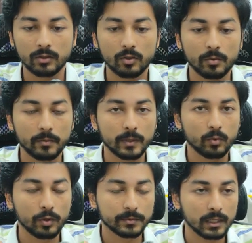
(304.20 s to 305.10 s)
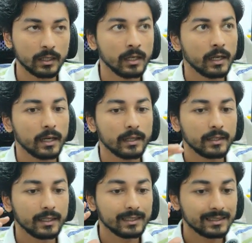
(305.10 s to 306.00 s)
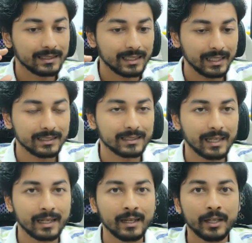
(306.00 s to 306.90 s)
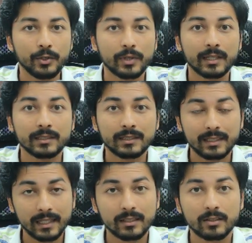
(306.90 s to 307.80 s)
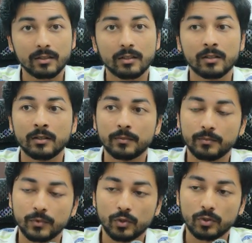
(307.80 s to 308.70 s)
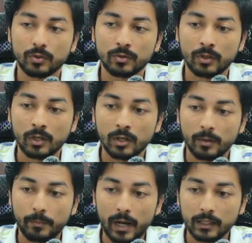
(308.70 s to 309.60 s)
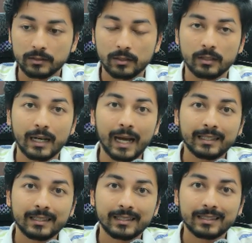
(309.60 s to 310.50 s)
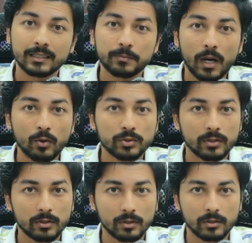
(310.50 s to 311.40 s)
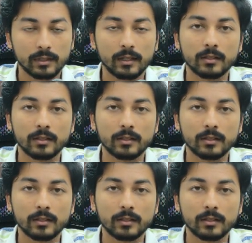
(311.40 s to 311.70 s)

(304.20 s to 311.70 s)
on the government website, and it says that you can take the your partner, either it is spouse or not.